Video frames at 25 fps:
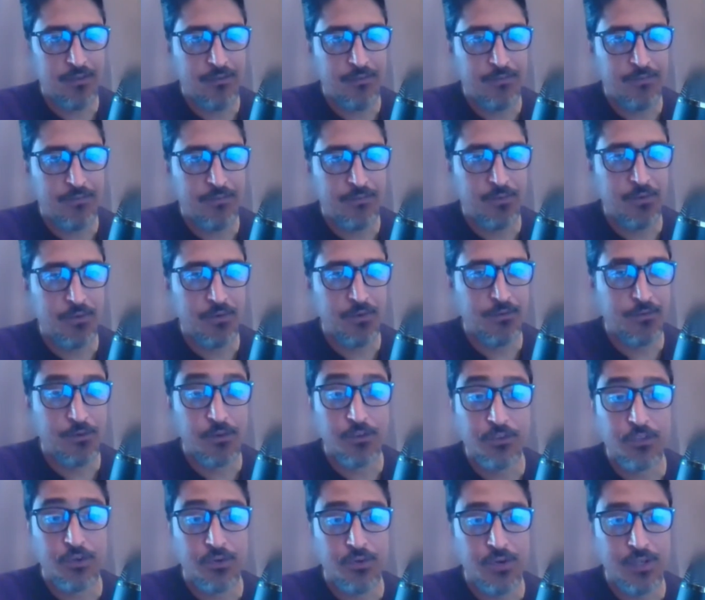for
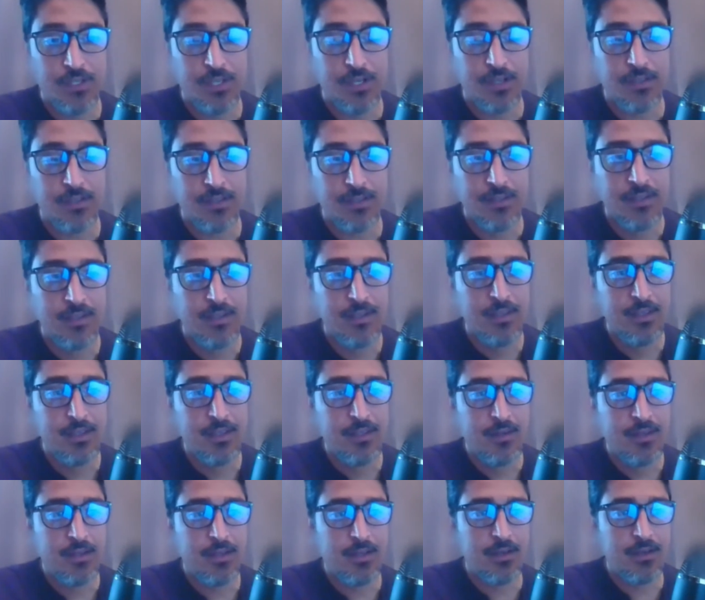storytelling.
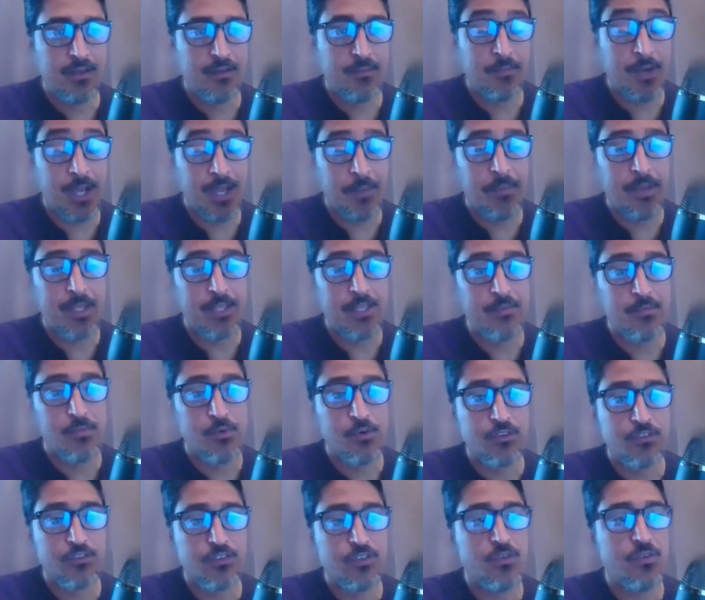In my opinion,
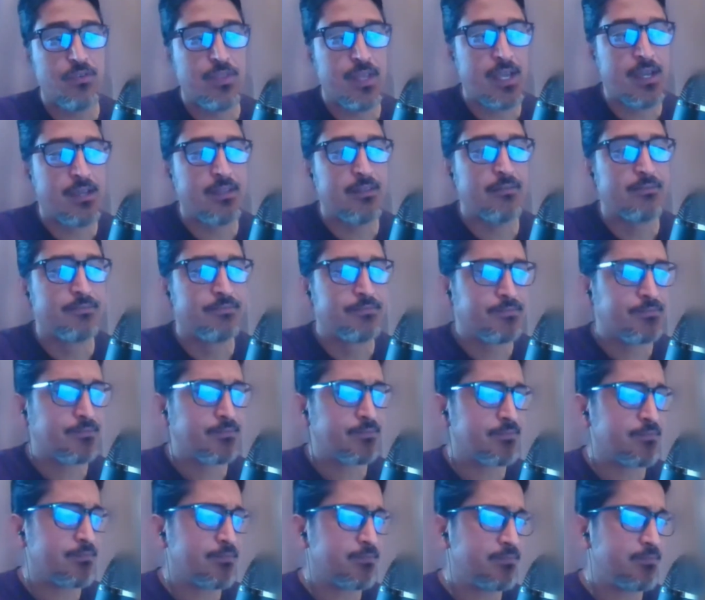more so than
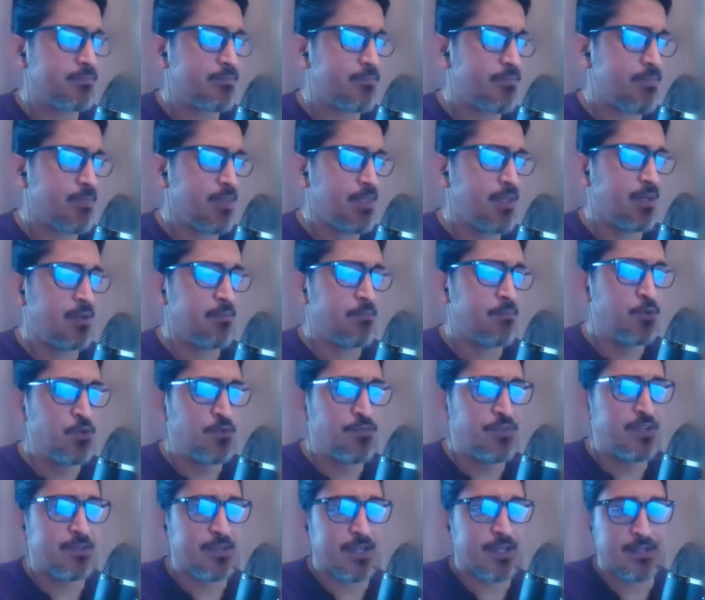
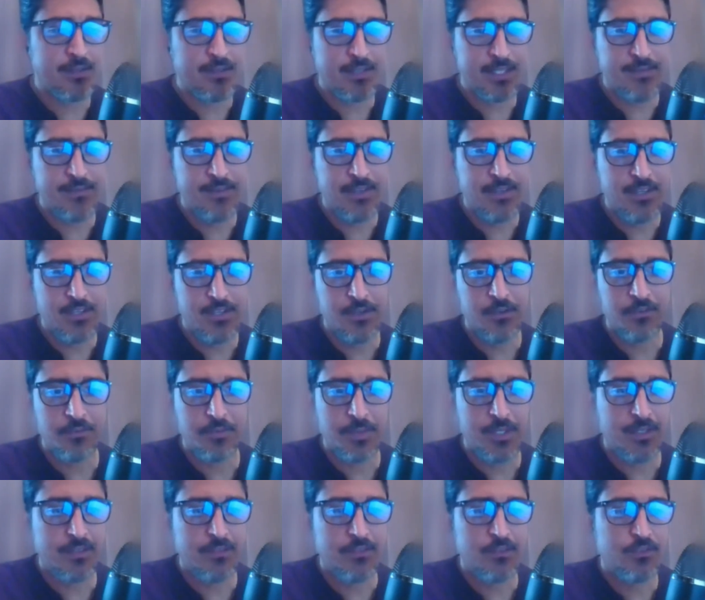movies and TV shows
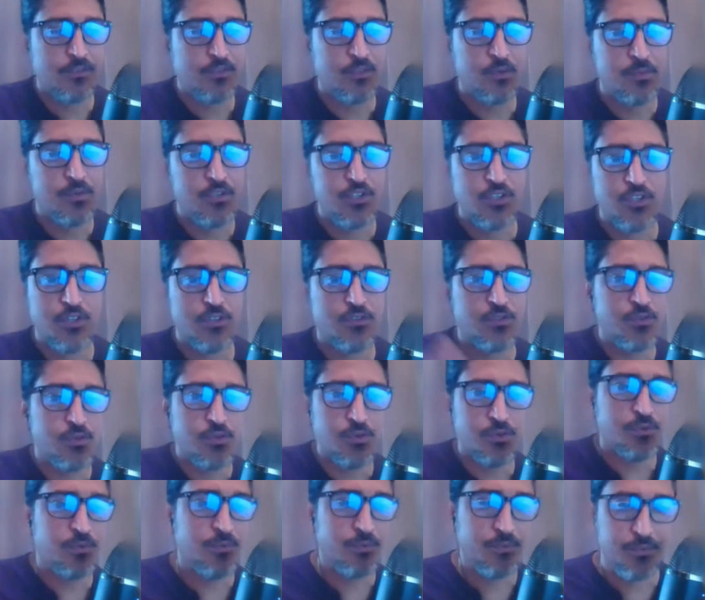because there's so much you can
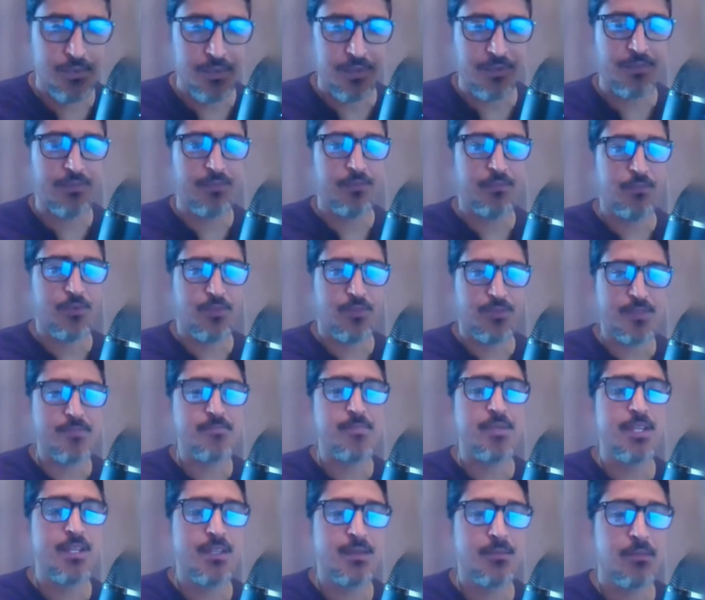do with the
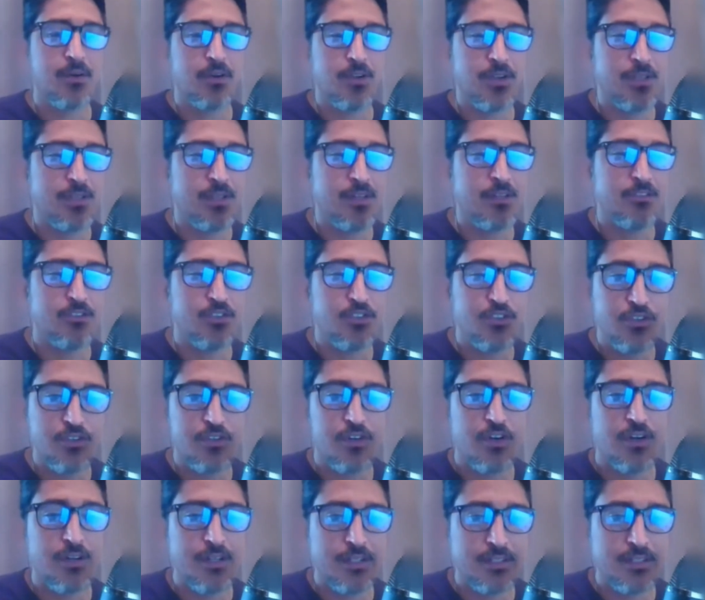medium. All you need is a good
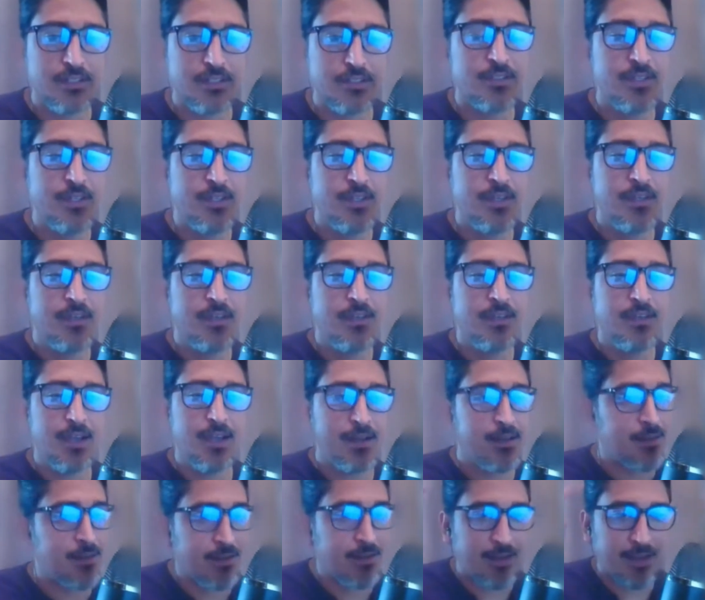artist
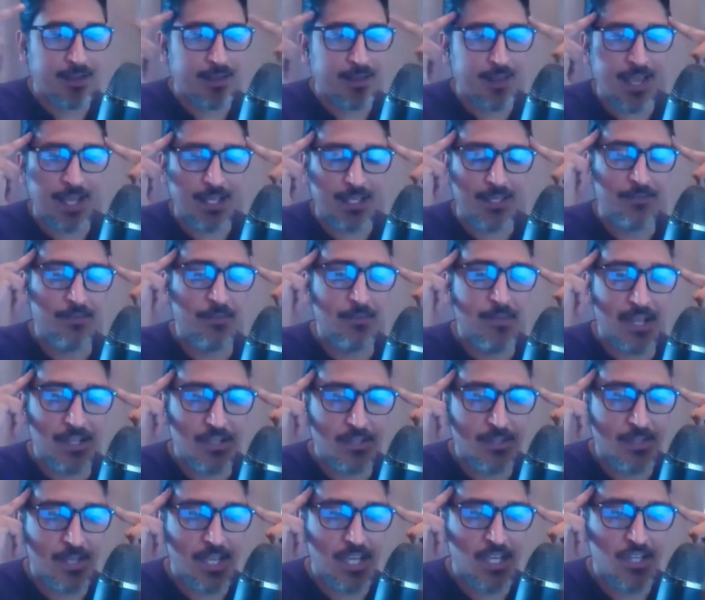and an active
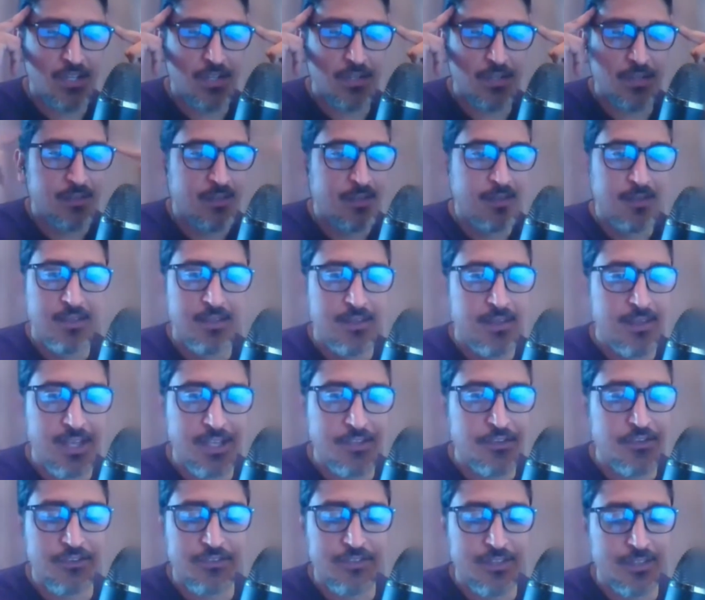imagination,
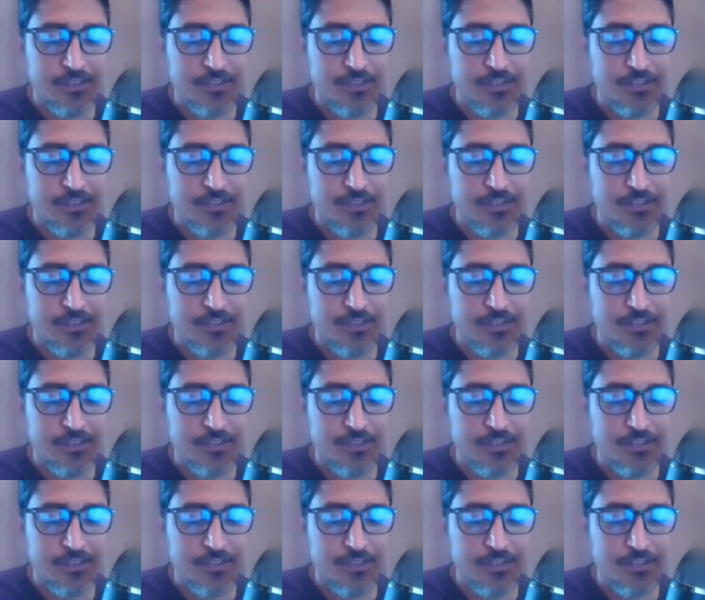and you're set to